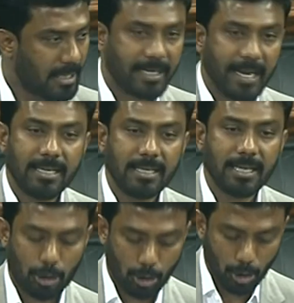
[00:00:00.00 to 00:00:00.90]
since
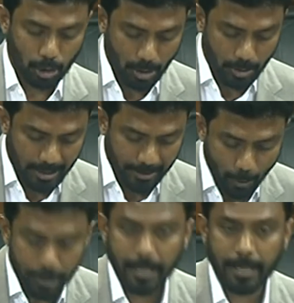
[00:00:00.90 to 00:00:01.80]
uh,
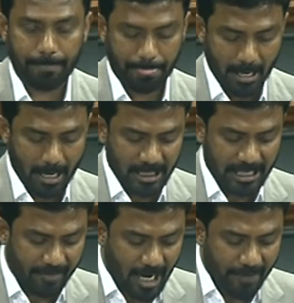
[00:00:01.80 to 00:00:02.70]
2014,
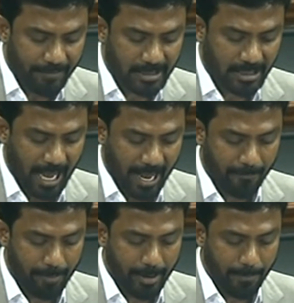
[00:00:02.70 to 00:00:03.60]
several efforts
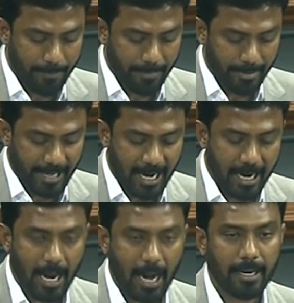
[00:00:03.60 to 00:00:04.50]
have been
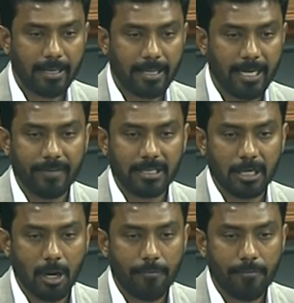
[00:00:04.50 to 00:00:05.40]
taken under the
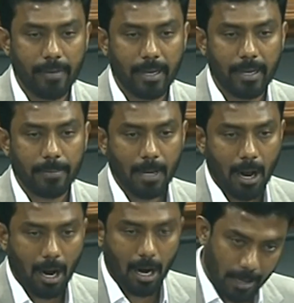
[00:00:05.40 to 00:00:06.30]
vision of our
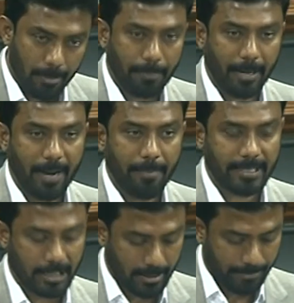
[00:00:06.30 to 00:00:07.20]
Honorable Prime
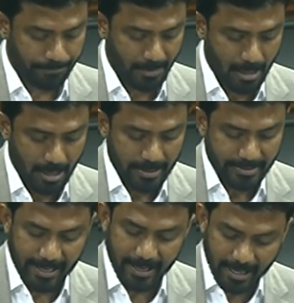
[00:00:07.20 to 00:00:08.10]
Minister
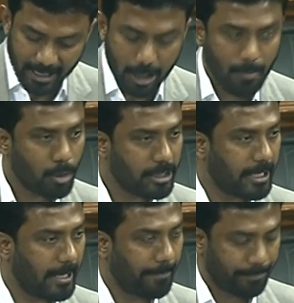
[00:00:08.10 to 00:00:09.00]
Sri Narendra Modi
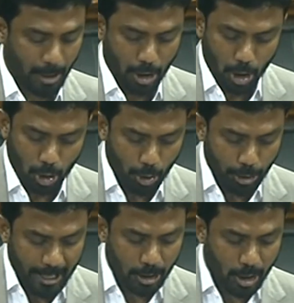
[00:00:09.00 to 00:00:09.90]
ji to
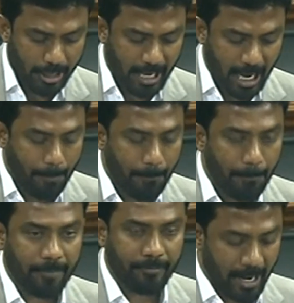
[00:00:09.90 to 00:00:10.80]
ensure the
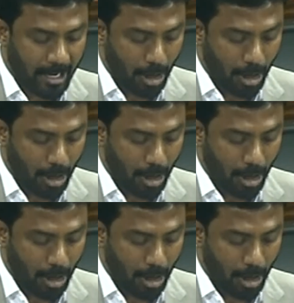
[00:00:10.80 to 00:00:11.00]
upliftment